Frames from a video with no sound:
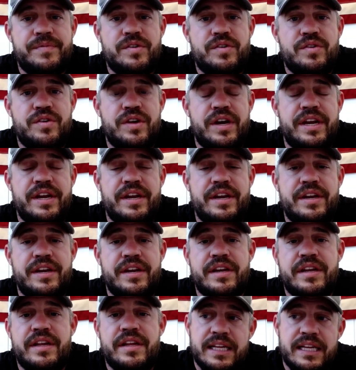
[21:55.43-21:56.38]

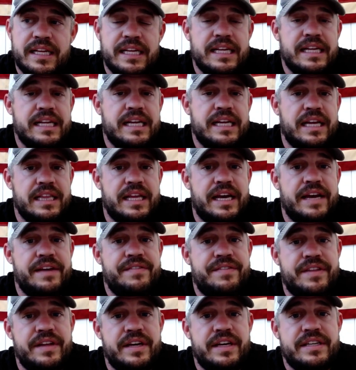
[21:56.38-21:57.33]
creating a
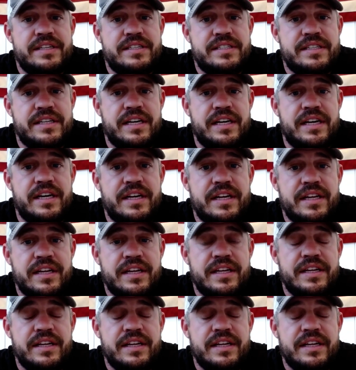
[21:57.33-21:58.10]
life that